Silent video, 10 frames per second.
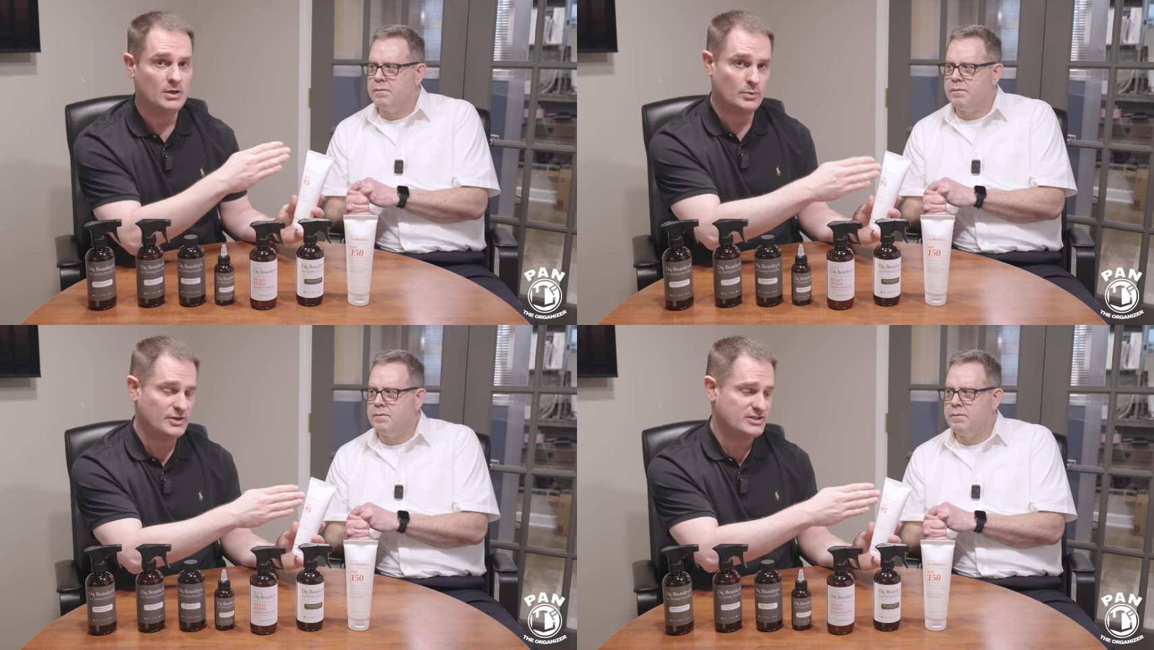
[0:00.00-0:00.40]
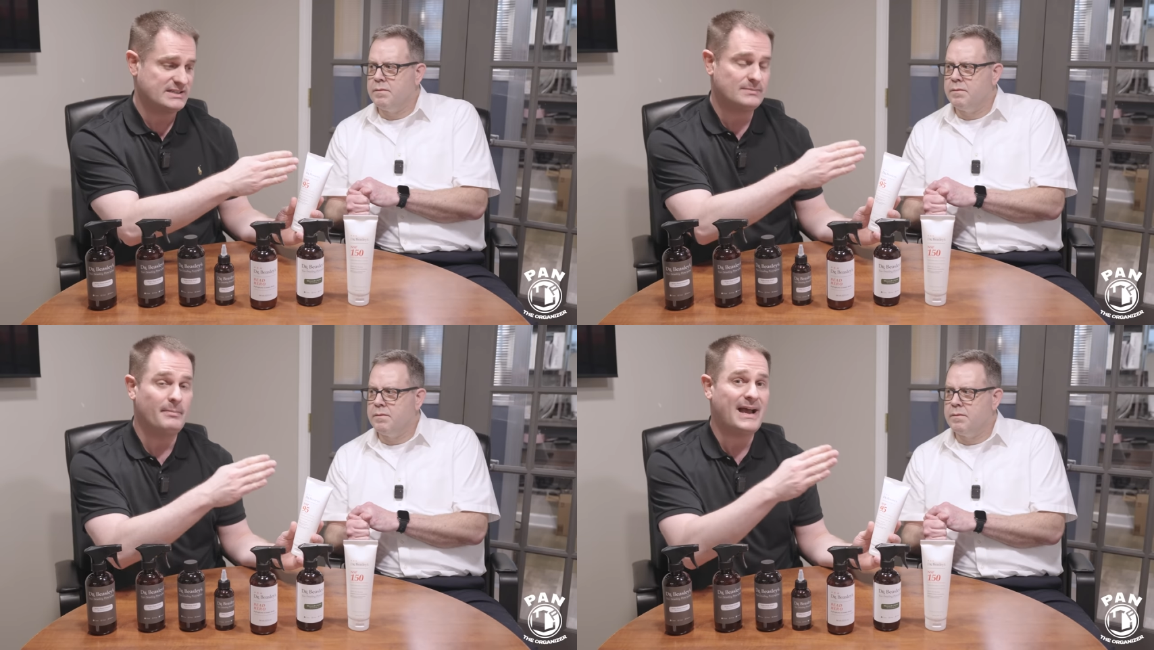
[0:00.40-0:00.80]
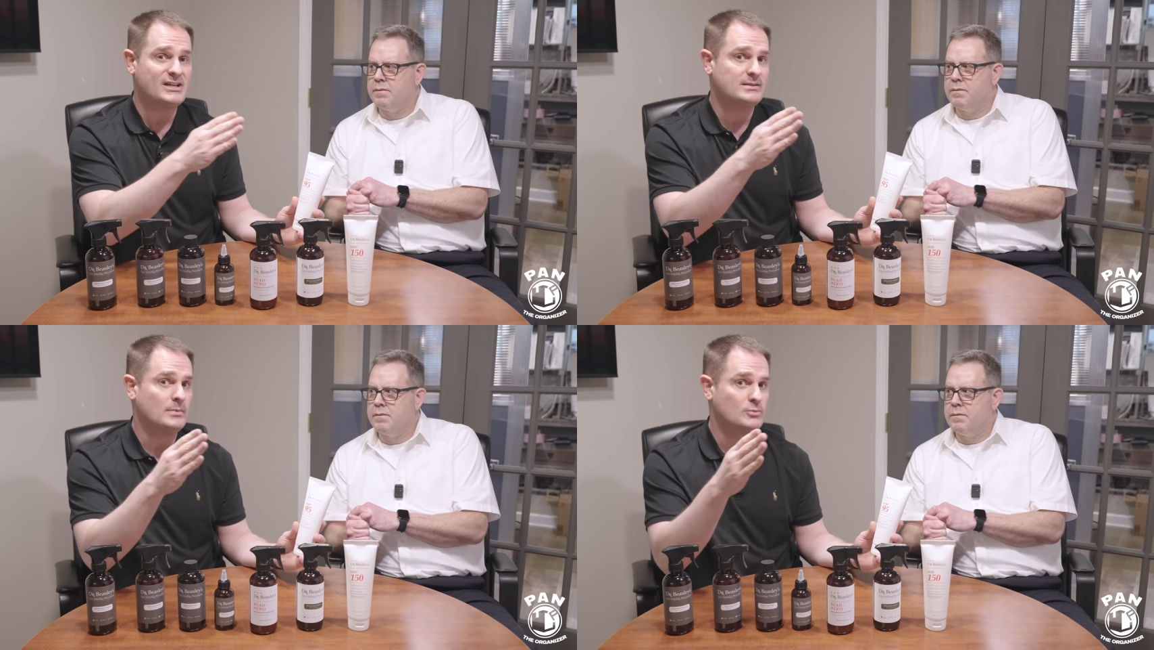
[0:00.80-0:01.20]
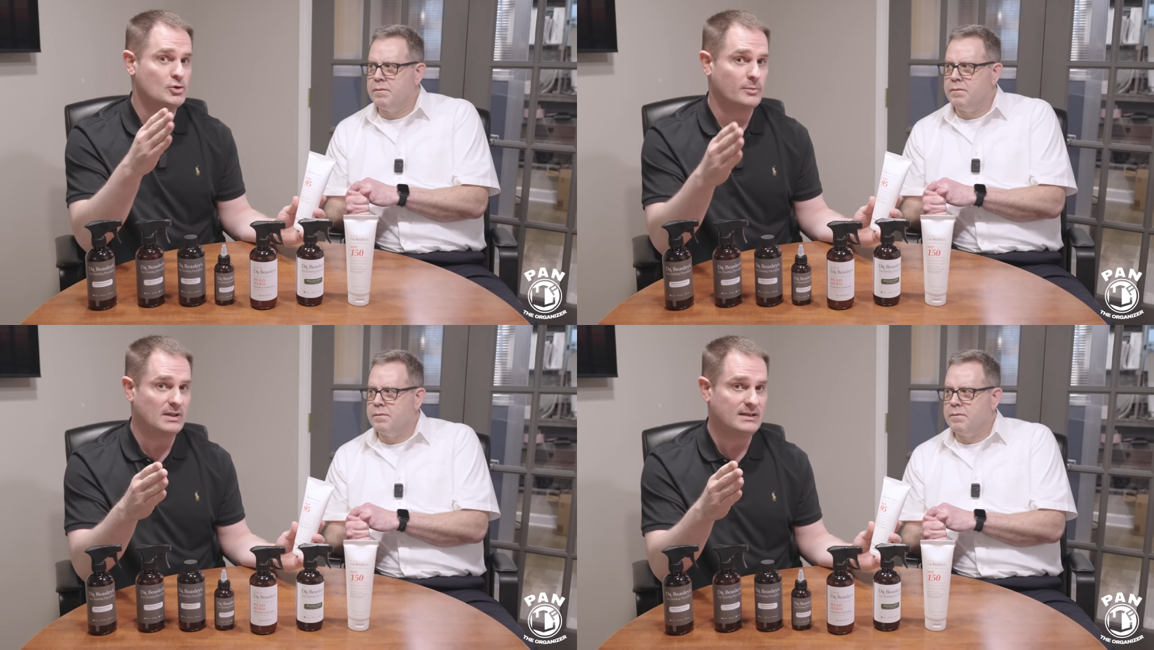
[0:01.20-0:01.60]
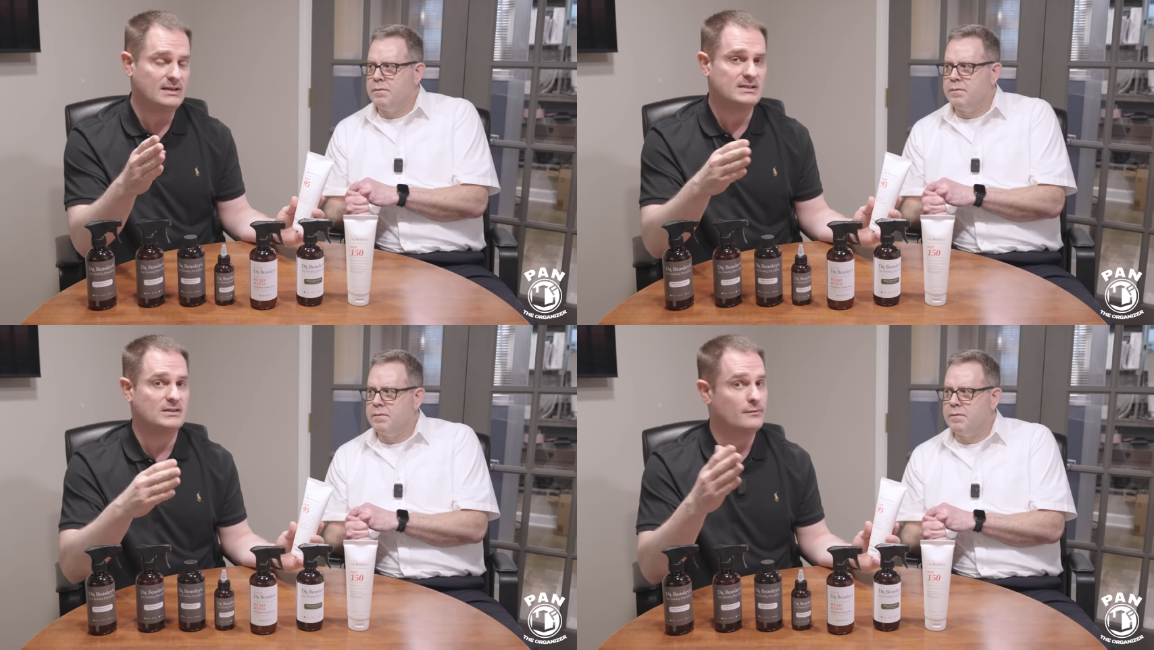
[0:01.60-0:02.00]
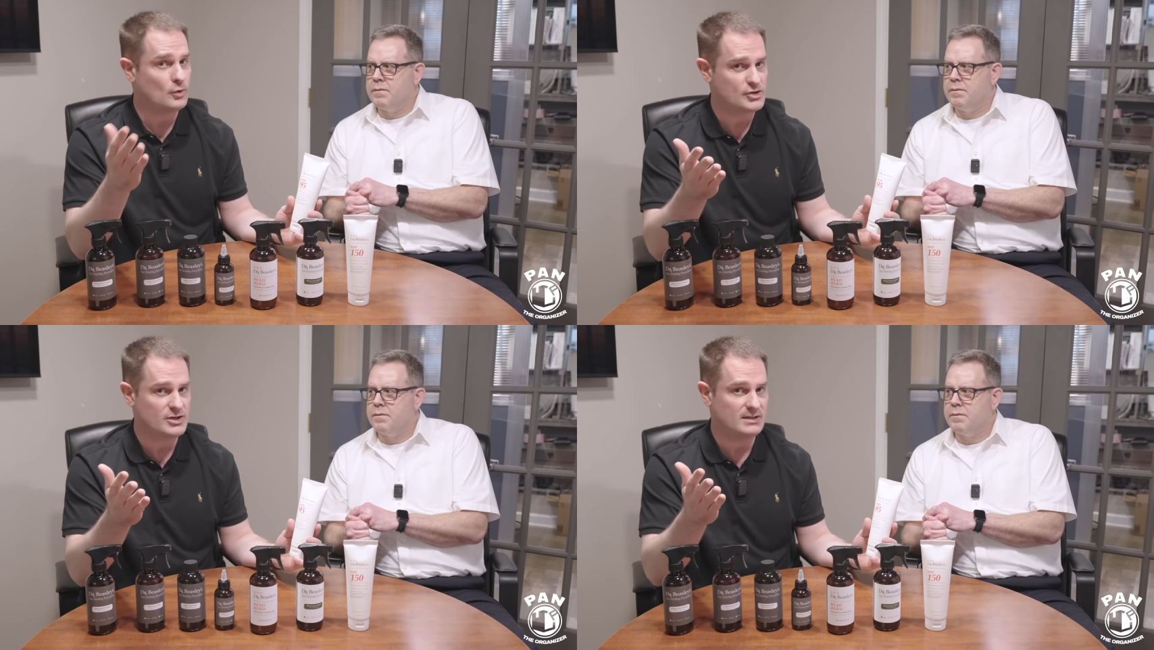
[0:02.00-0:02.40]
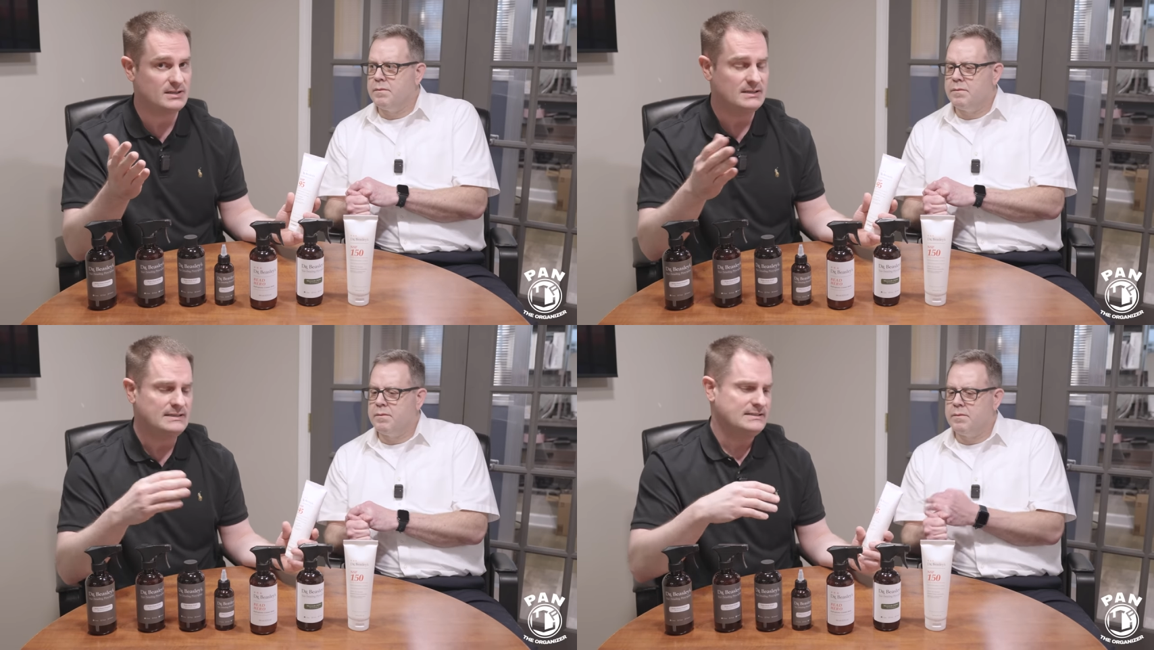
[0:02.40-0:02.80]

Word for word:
Speaker 1: reaches its maximum durability, because unfortunately,